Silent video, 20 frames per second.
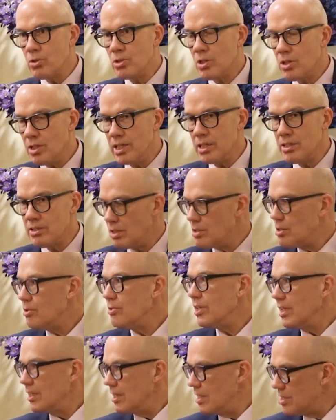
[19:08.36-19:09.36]
colleagues are
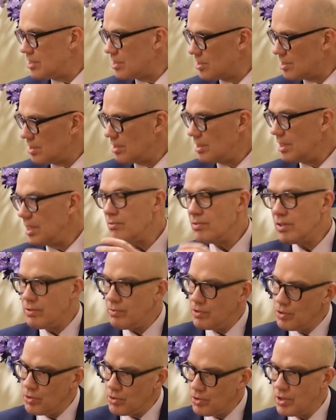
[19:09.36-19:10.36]
doing this, even
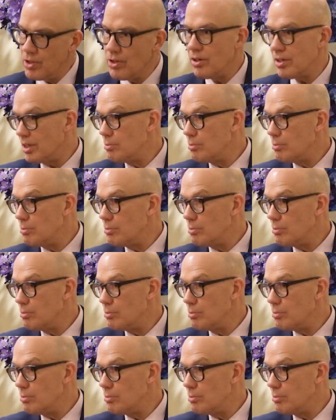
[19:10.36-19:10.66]
if you're not,